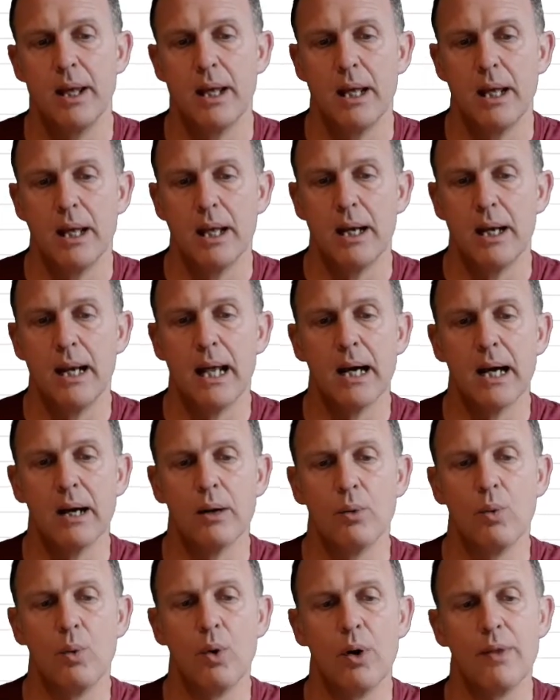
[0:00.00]
Now
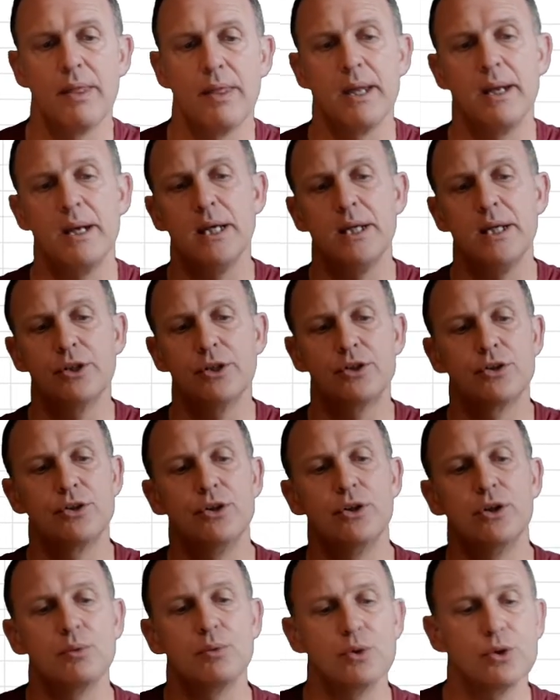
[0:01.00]
what they needed to
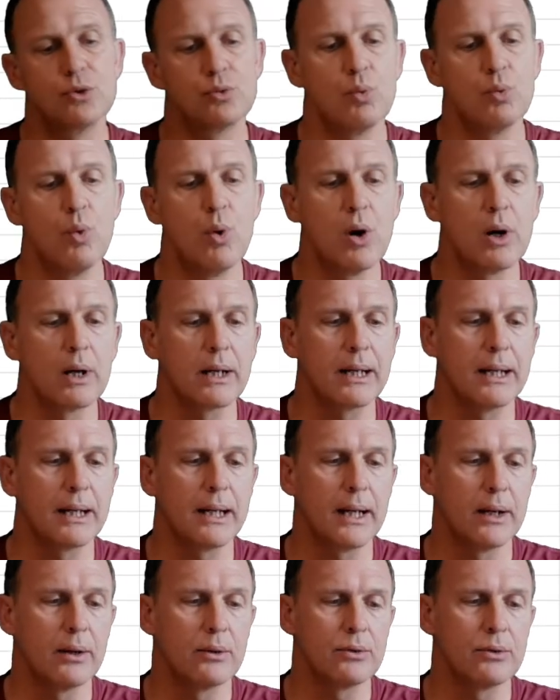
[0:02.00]
do was work
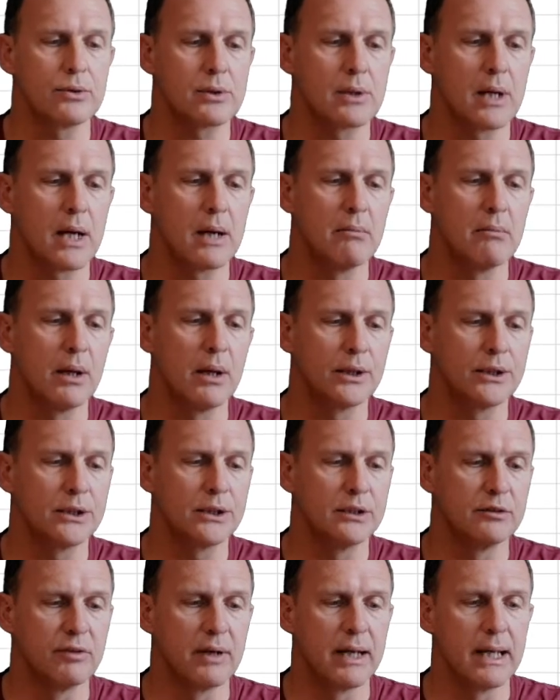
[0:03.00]
out how much
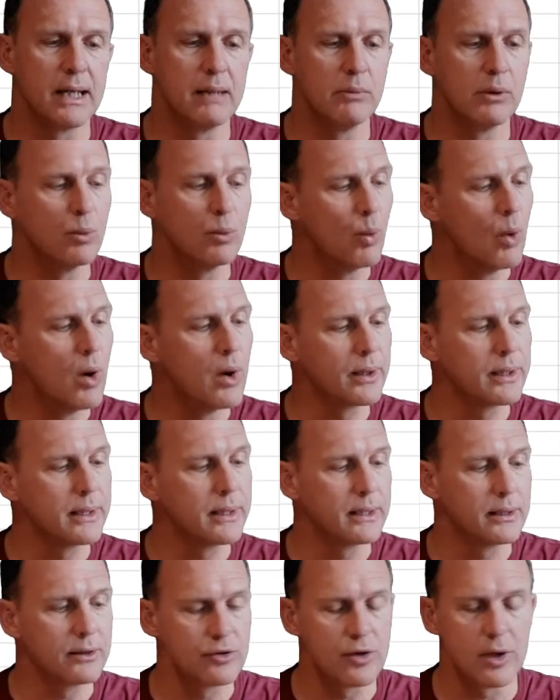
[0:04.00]
available working
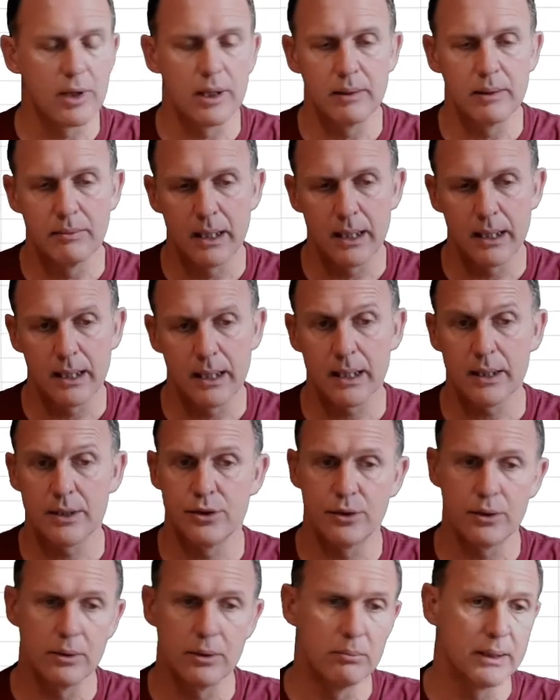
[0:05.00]
time they had to
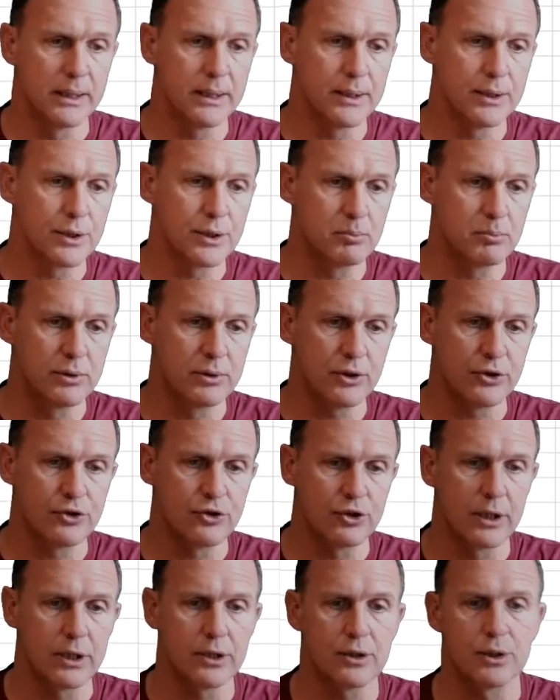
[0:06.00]
complete this
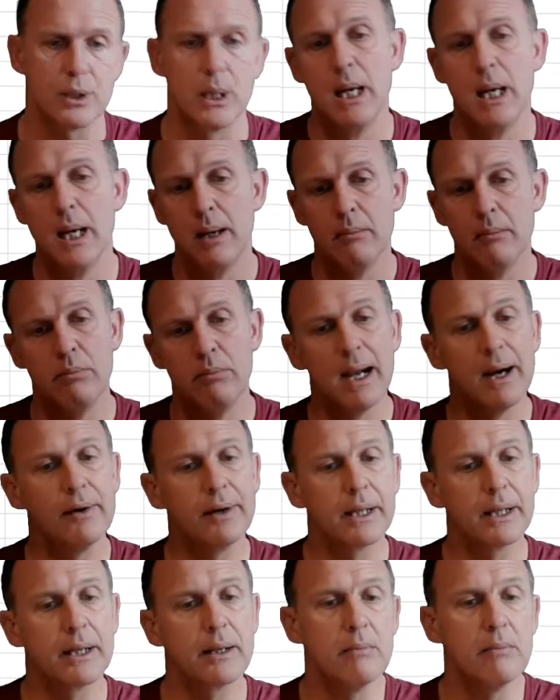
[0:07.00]
project, bearing
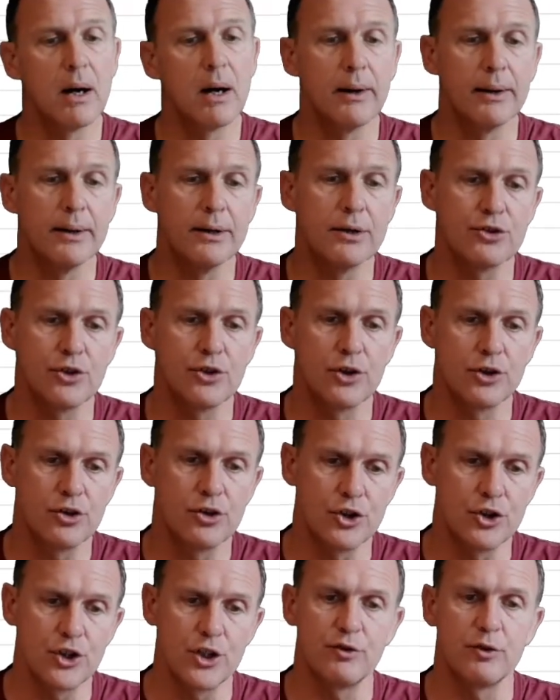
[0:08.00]
in mind a certain
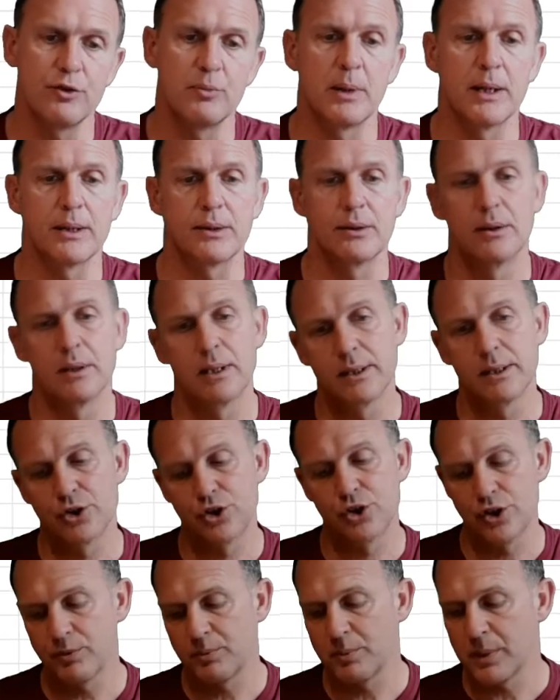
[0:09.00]
shift pattern. Now the
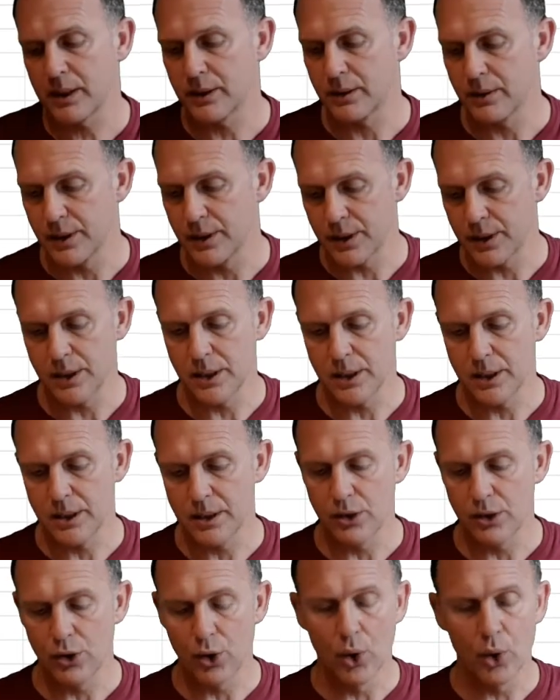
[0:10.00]
shift pattern is the
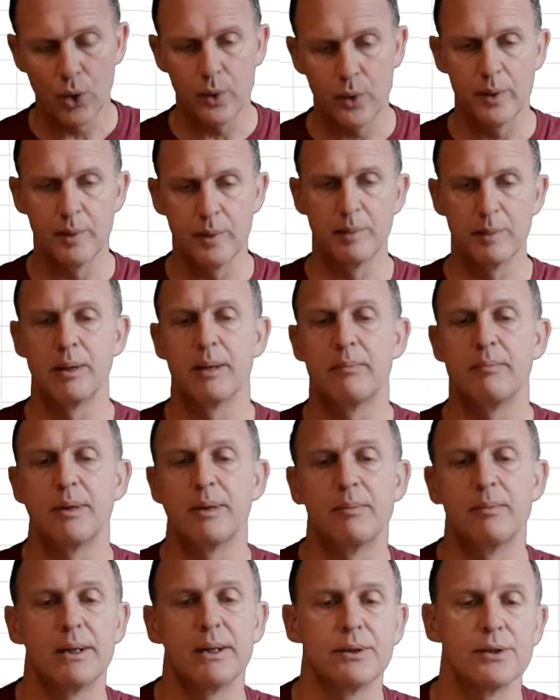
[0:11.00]
awkward bit
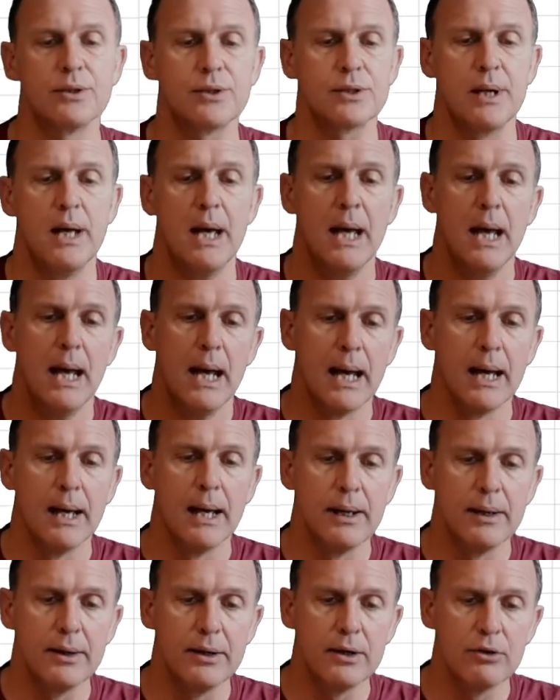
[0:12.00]
about this,
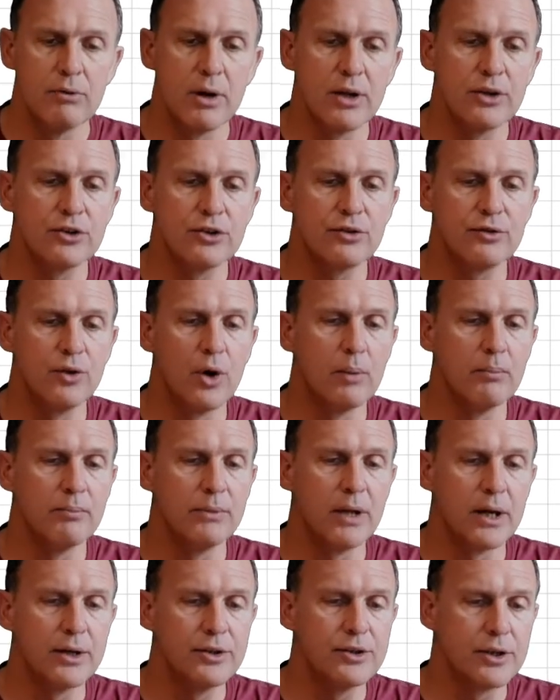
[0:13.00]
and it runs from
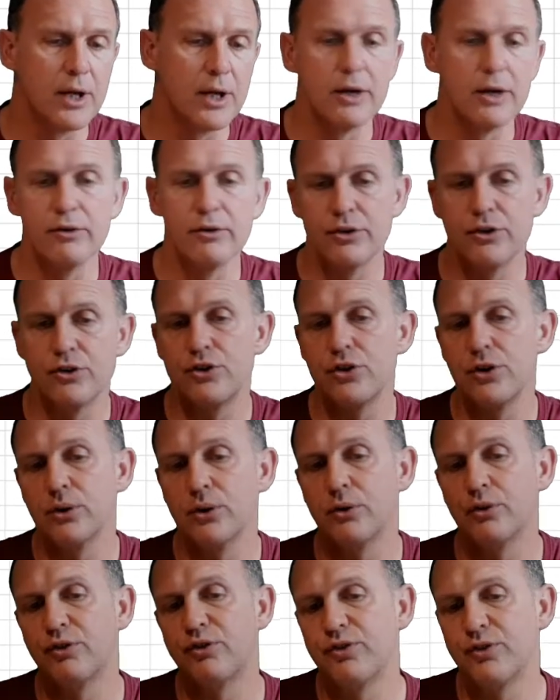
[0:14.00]
1900 till
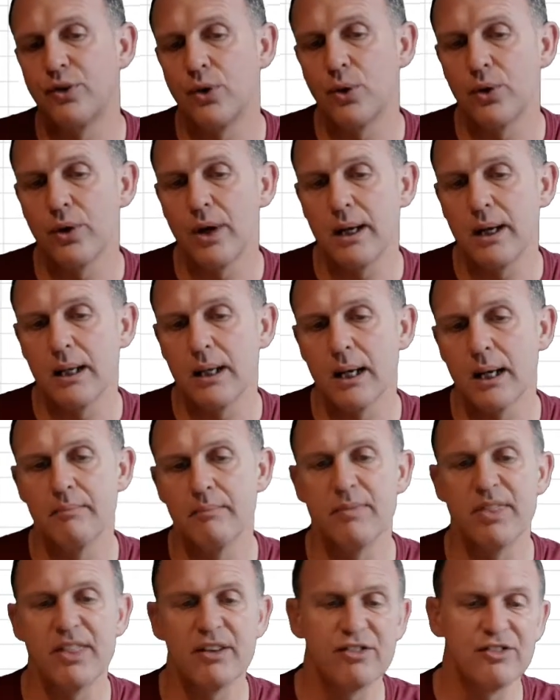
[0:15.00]
4 a.m.
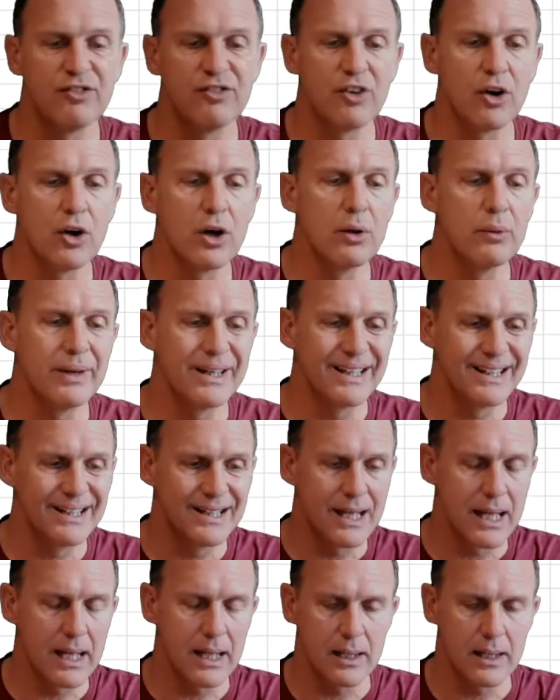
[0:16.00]
the following
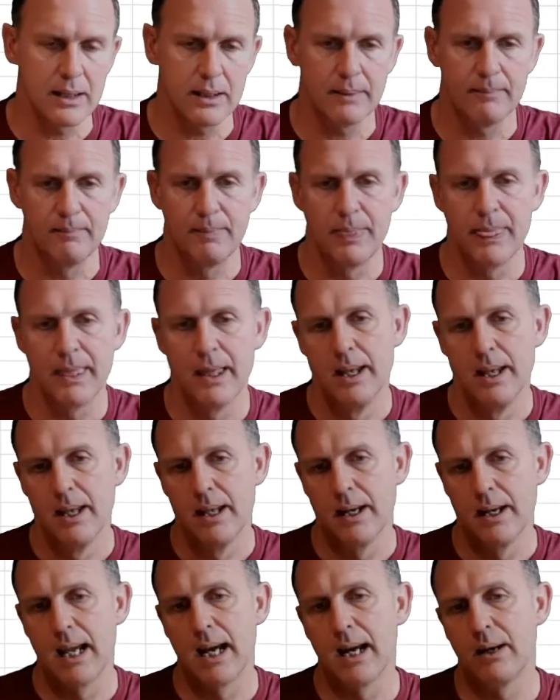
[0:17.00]
day.
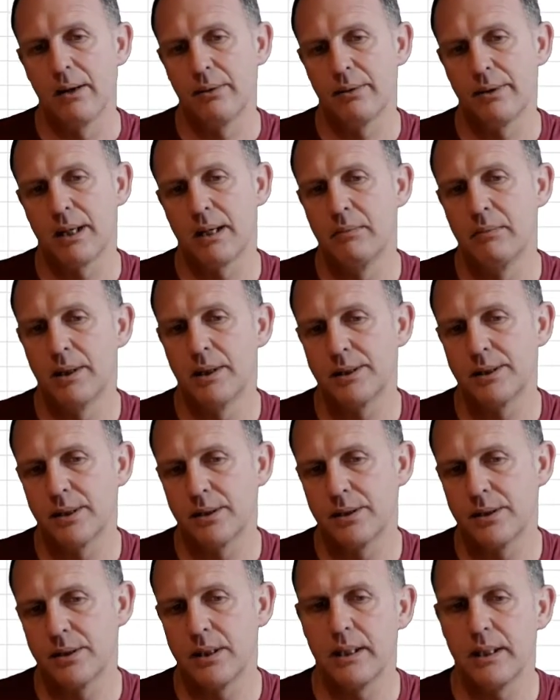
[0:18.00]
Now that might sound
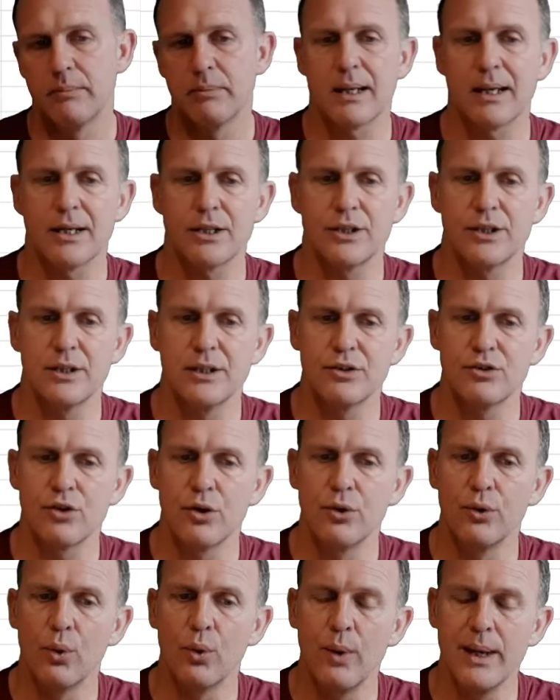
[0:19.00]
silly, but actually it's on
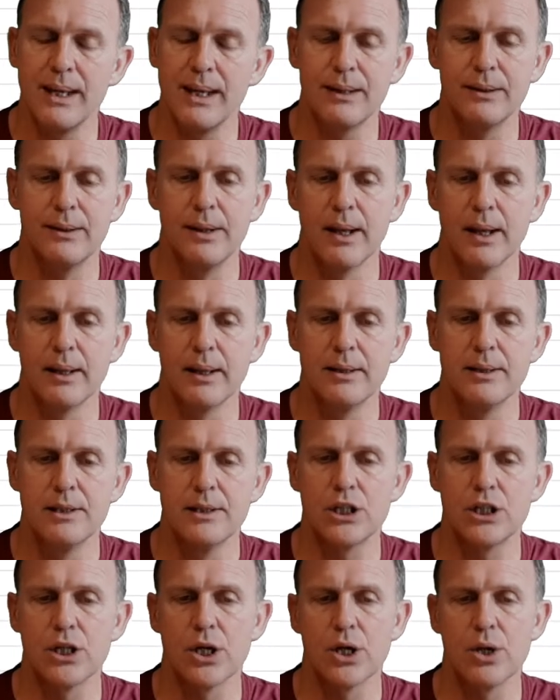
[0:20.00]
a weekday,
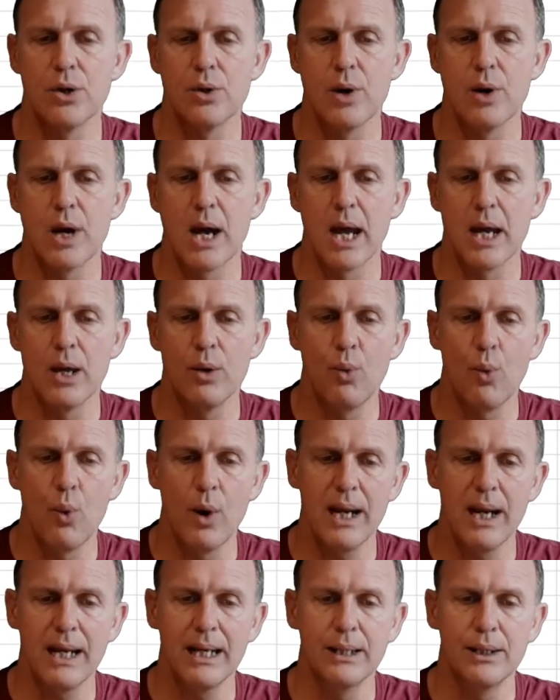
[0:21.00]
so a
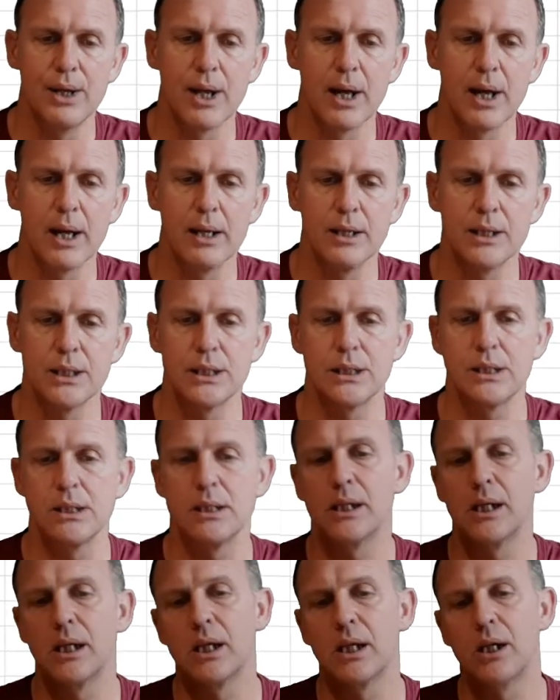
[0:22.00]
weekday still
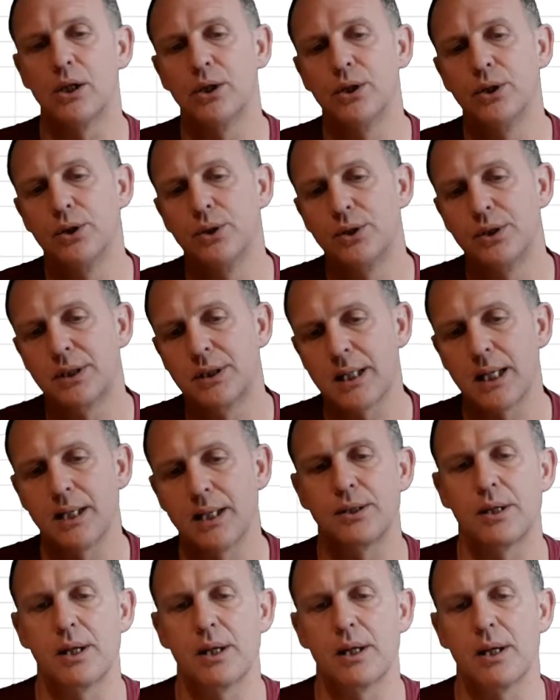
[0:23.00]
includes
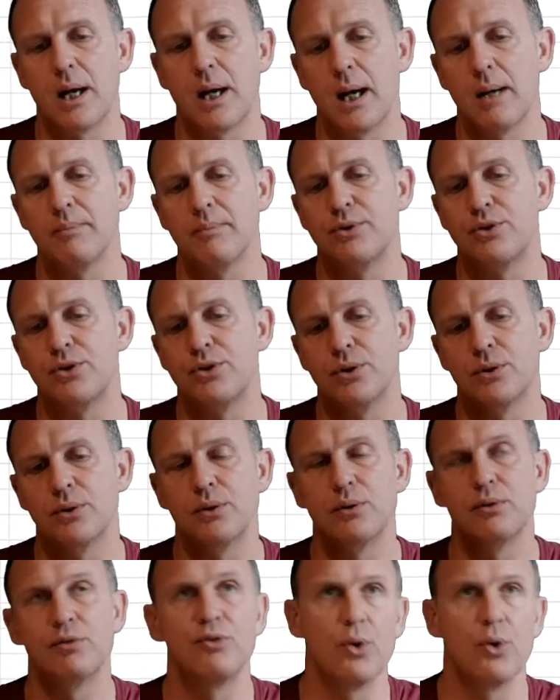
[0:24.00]
Saturday up till
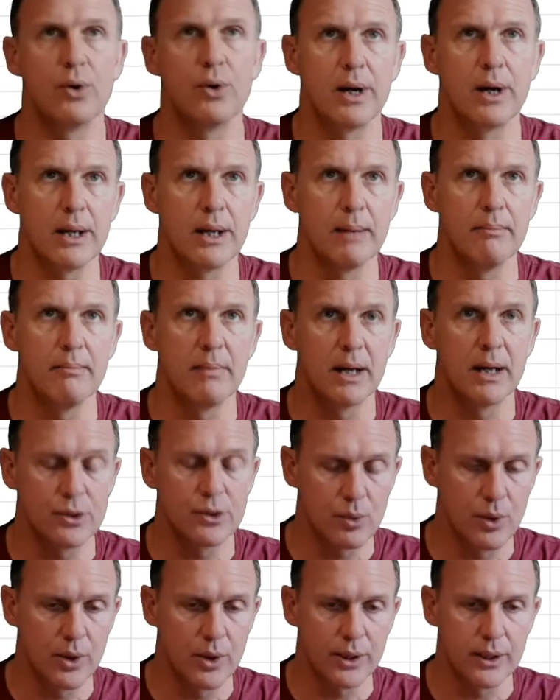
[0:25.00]
4 a.m. as
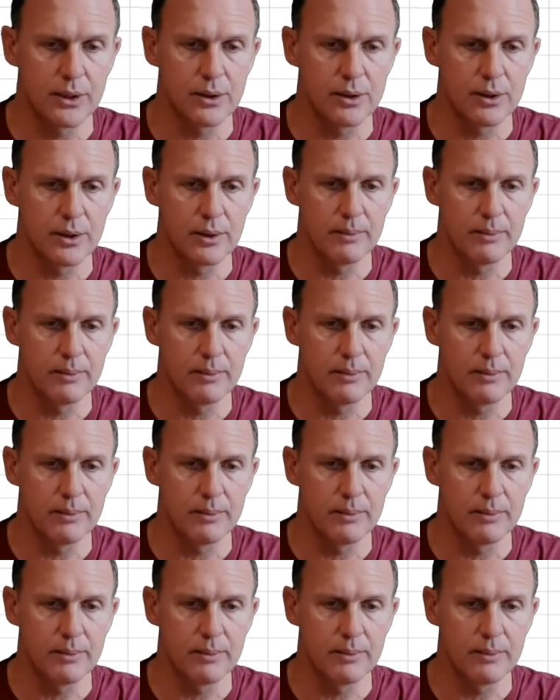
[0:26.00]
working time.